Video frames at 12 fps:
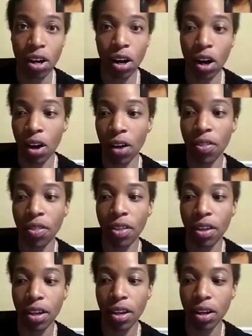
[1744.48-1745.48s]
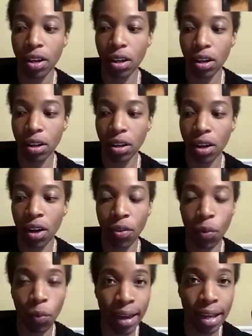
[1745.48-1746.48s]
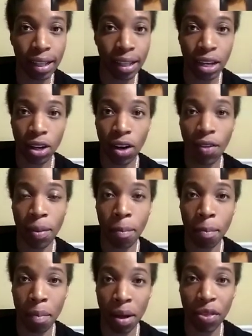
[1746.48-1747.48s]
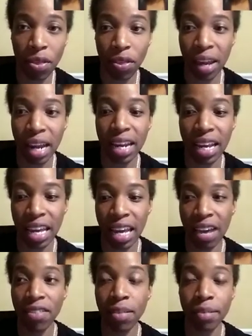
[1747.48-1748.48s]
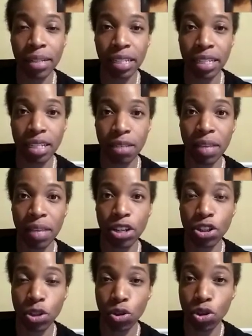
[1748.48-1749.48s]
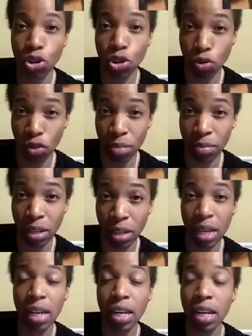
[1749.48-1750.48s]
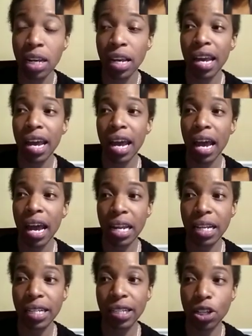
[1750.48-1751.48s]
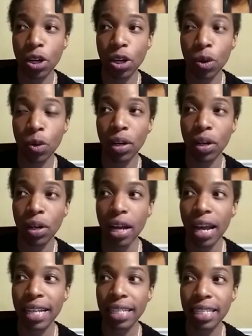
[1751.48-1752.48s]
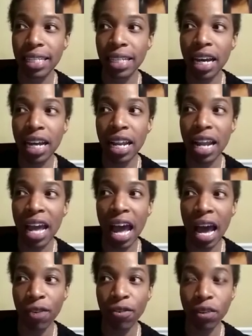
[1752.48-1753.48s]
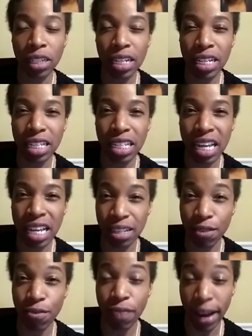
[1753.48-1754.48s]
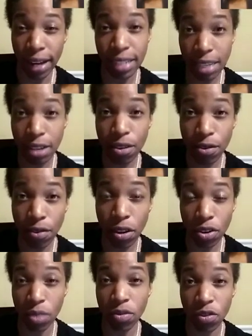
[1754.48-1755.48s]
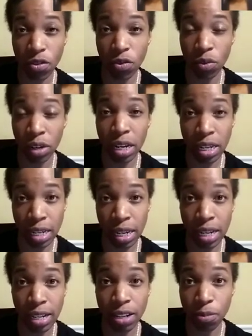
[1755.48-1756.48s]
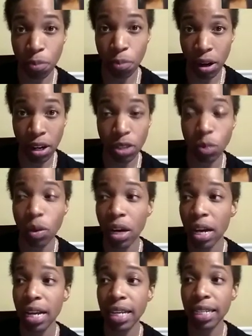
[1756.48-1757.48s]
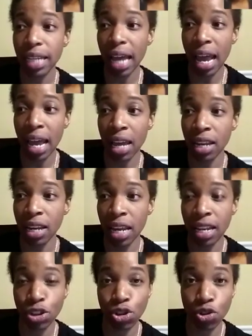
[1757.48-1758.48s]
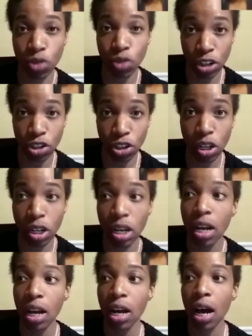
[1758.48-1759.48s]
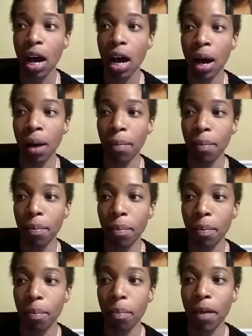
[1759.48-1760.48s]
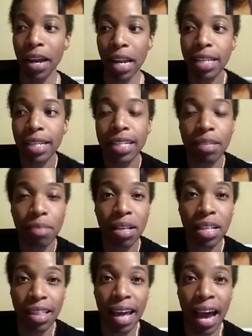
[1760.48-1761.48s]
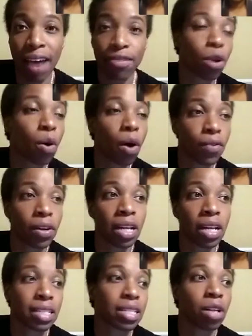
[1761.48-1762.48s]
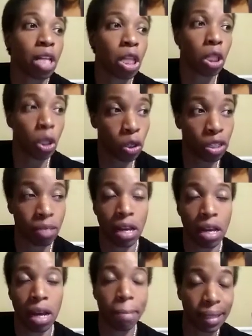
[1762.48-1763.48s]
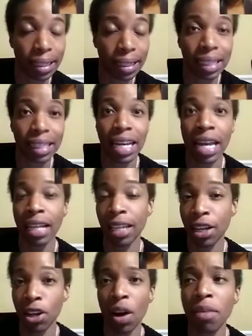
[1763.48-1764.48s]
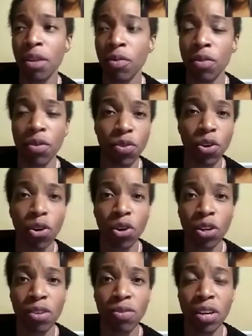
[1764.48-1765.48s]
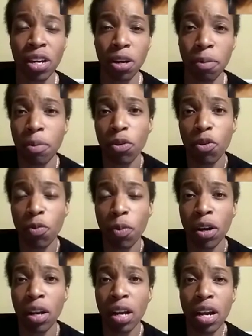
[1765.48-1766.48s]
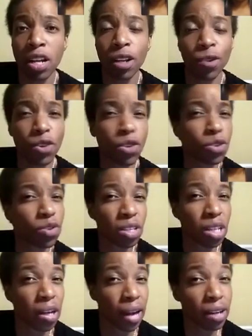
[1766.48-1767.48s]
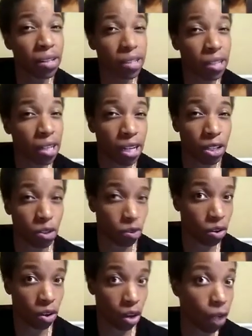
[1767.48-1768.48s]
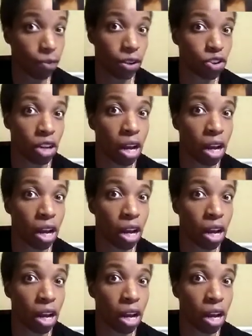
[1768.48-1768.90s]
on the weekly and on the monthly, and to give them a system that is so streamlined and is so, it's not effortless, it's effective in terms of what it does product wise and in its structure. um, but it doesn't mean that they have to go up and necessarily learn something completely new. I mean, we've heard of, people who put diffusers in their hair salons or in their coffee shops